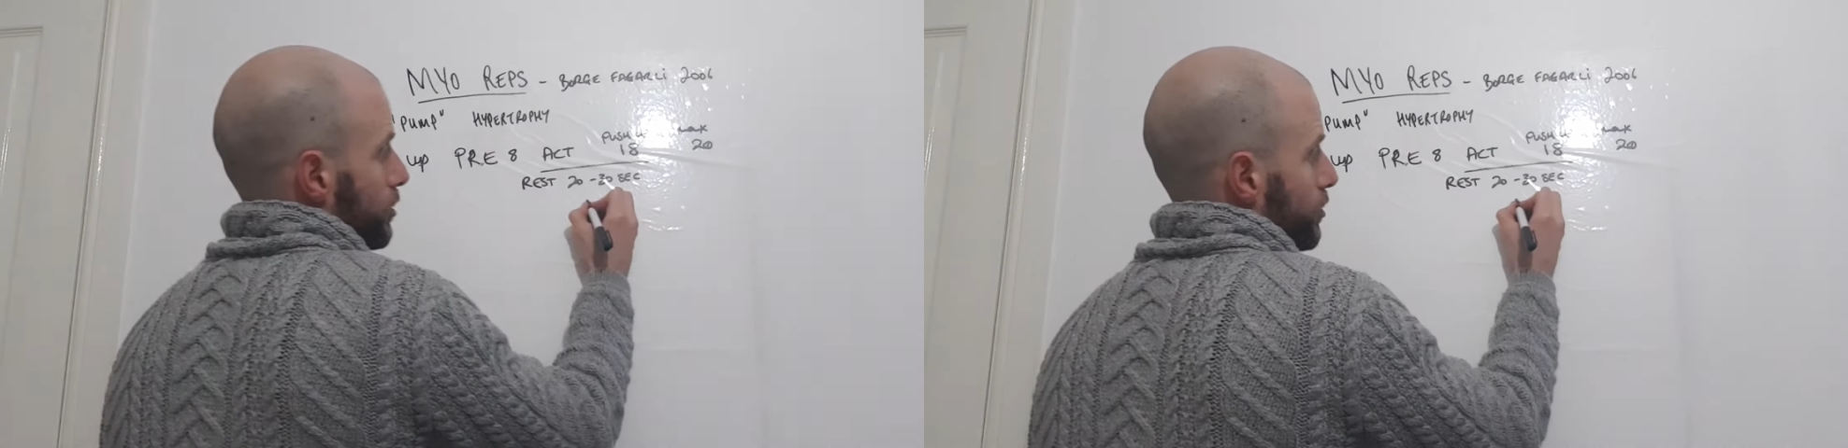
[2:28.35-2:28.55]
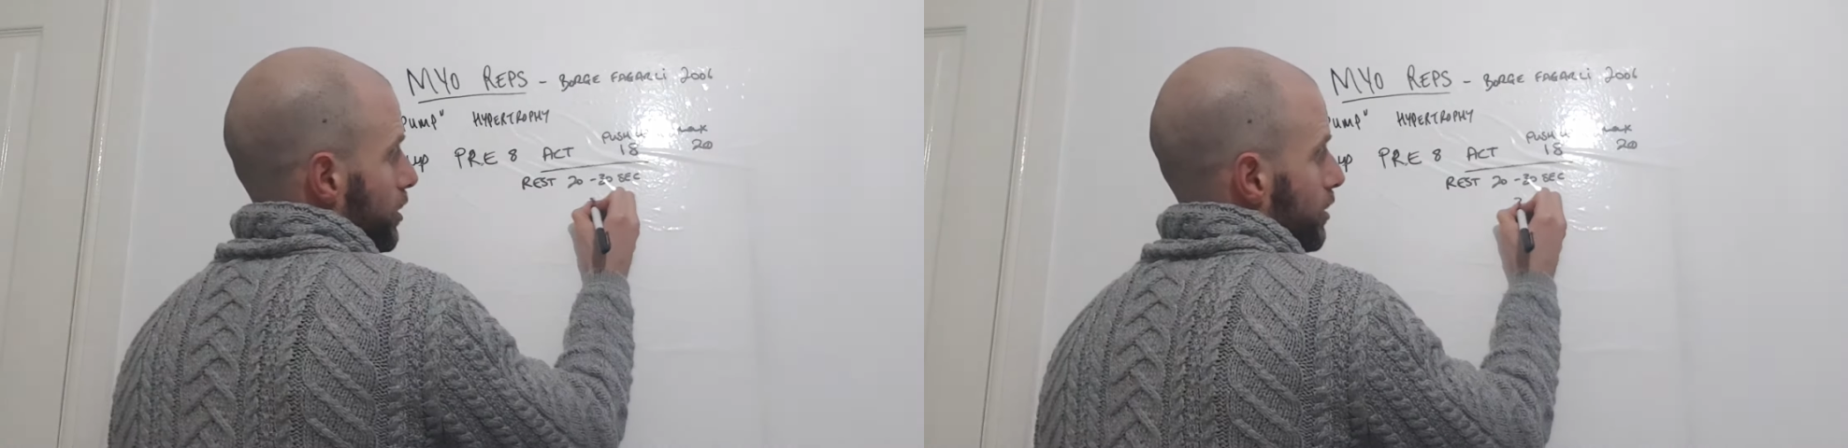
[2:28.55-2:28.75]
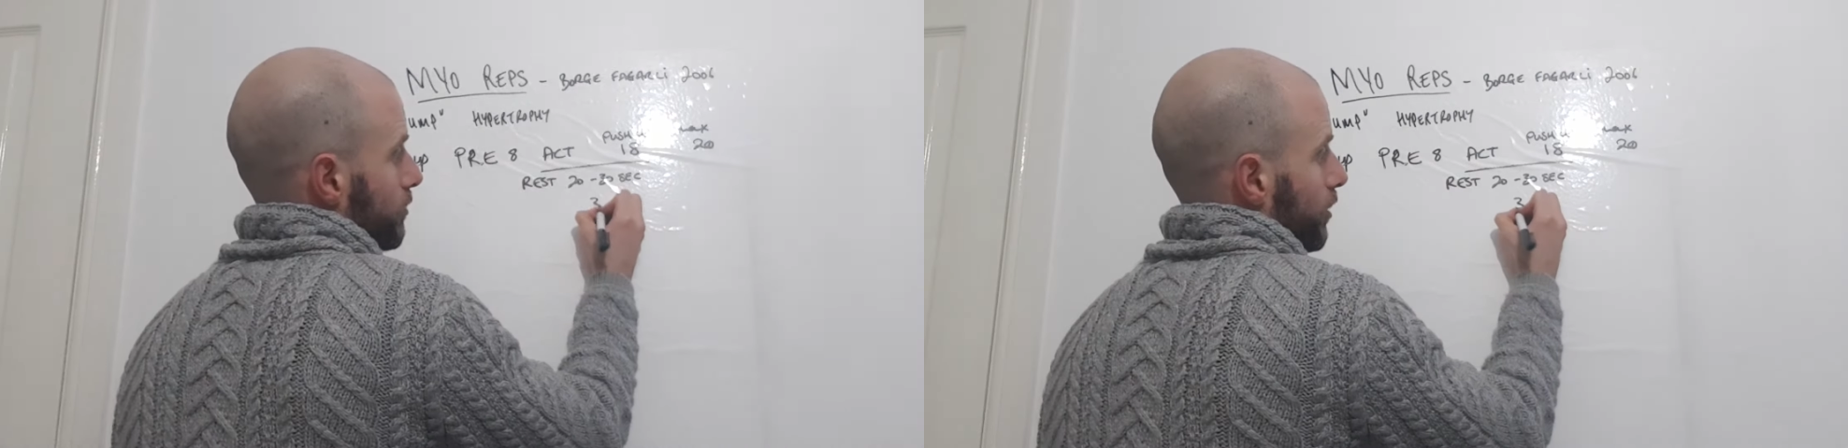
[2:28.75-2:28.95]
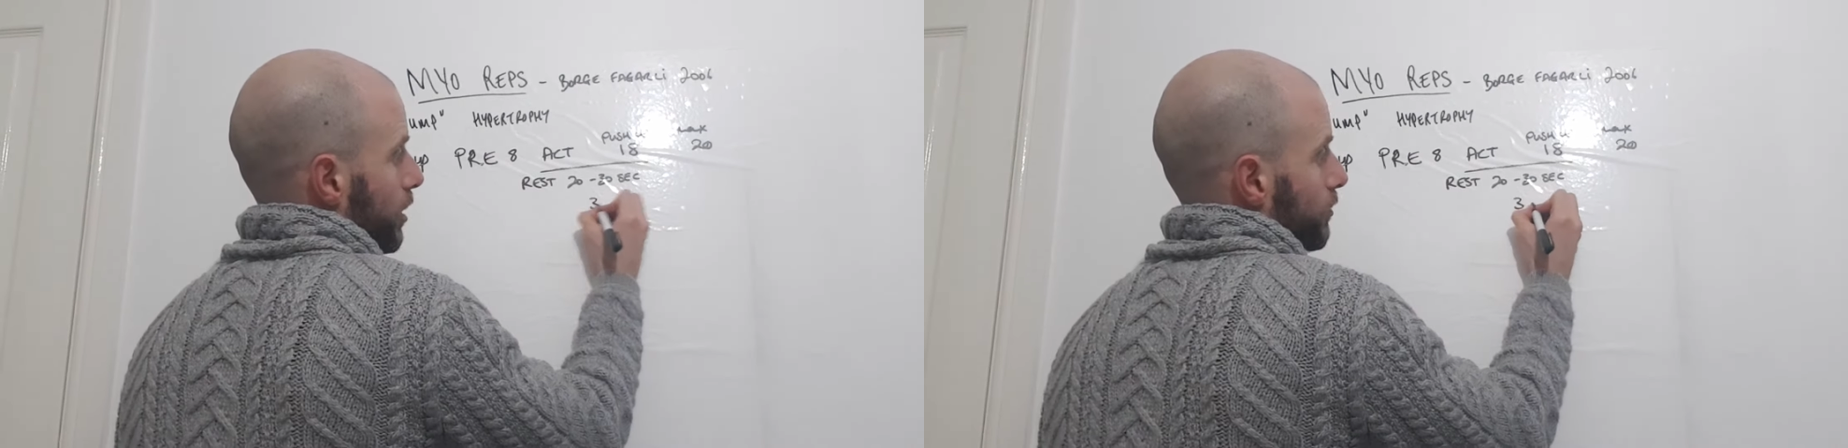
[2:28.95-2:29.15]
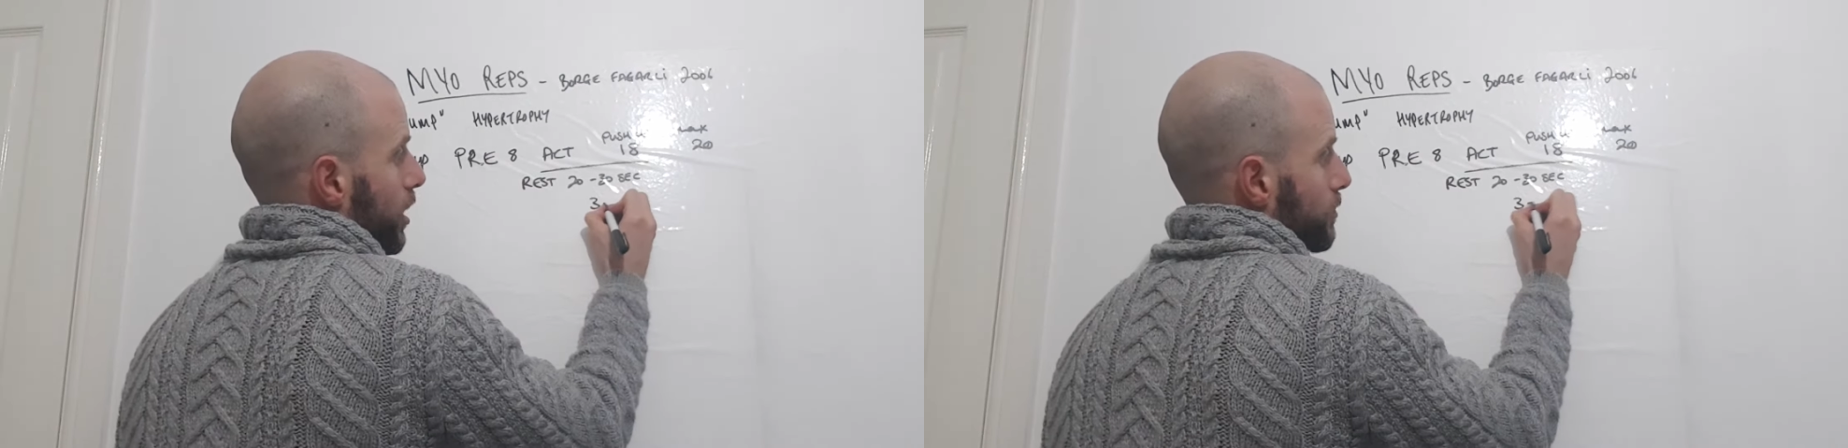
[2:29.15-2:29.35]
3 and
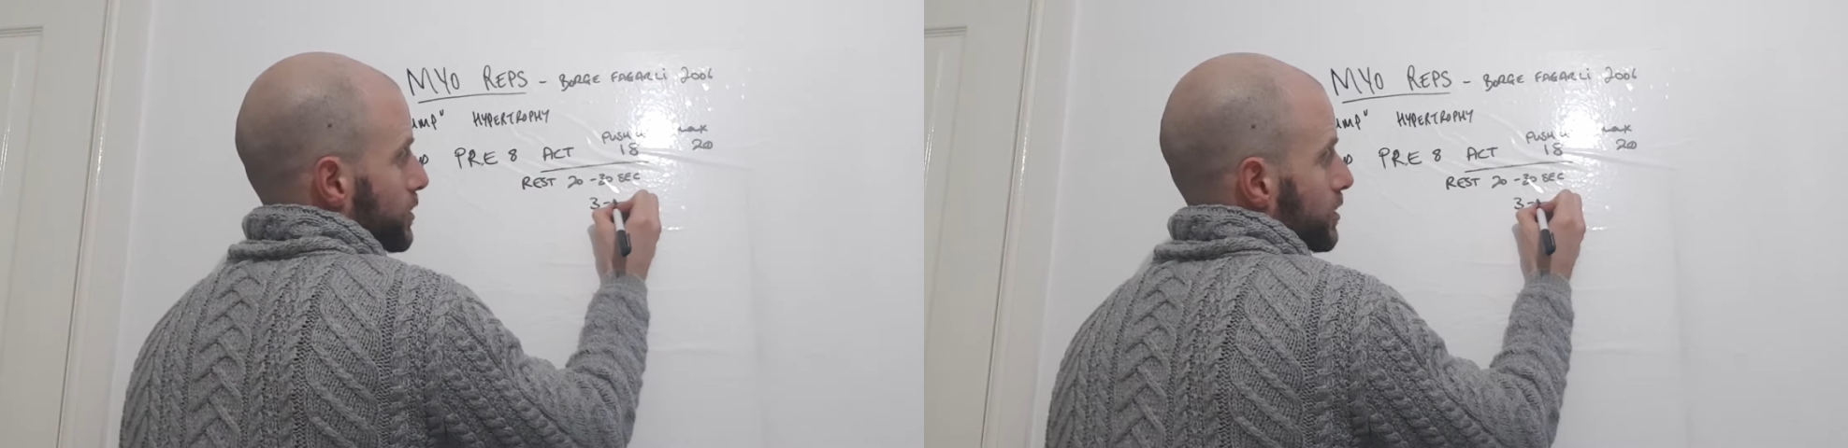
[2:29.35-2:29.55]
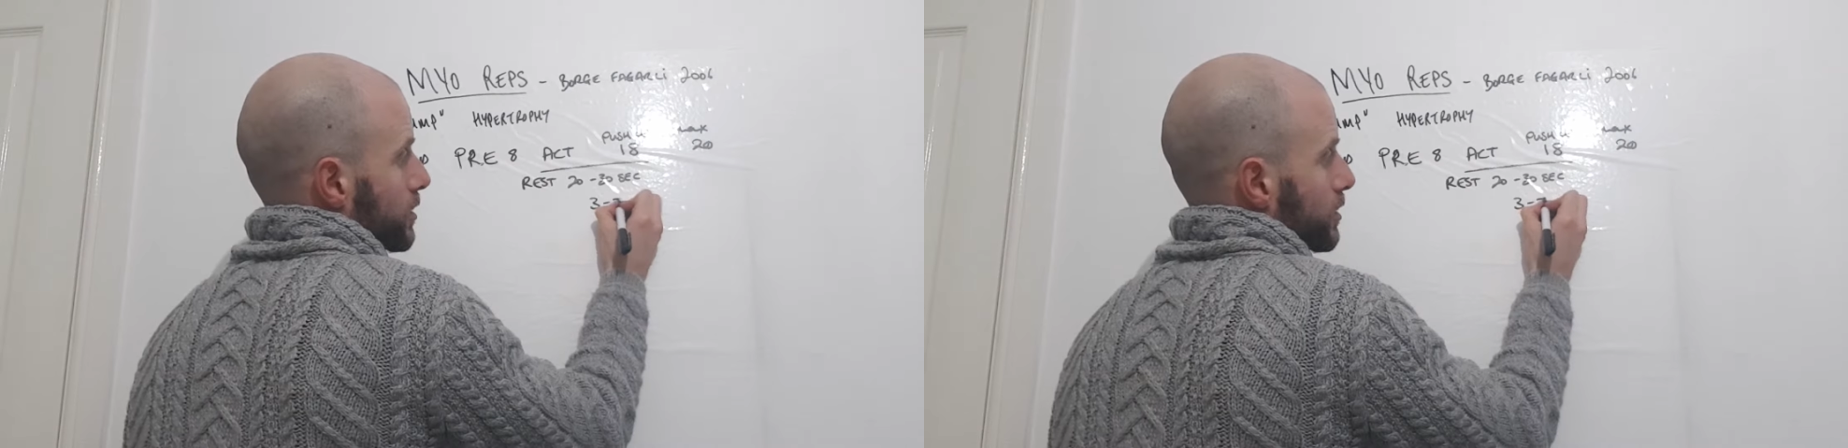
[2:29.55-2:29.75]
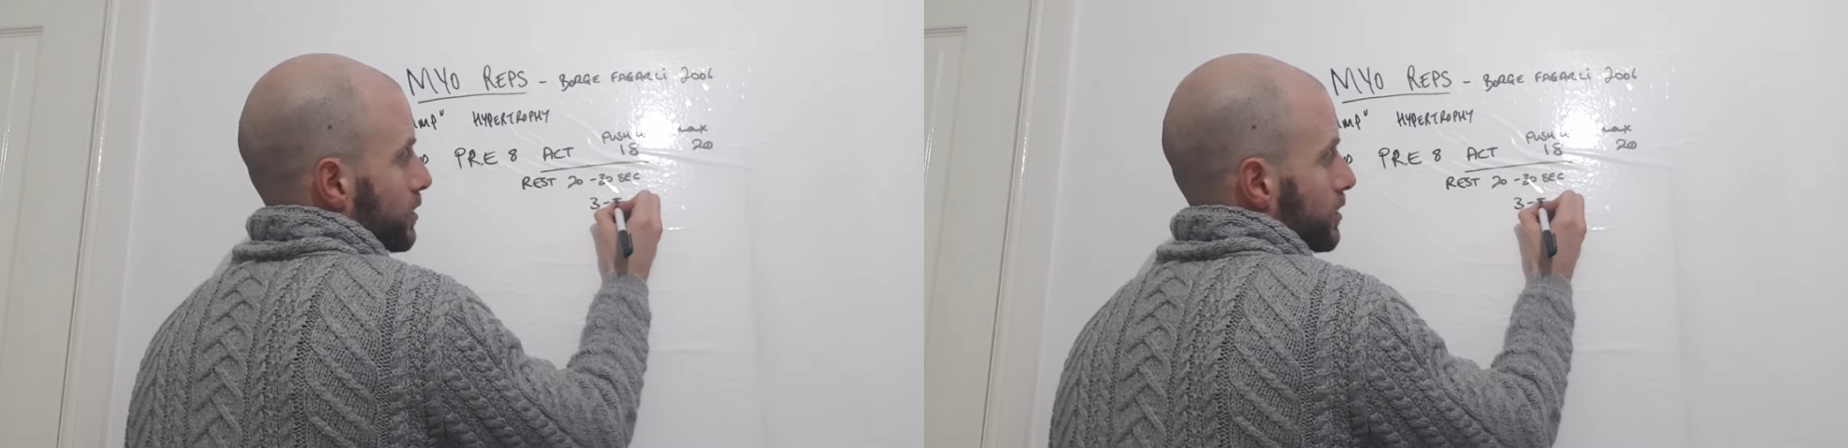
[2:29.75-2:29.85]
5 reps.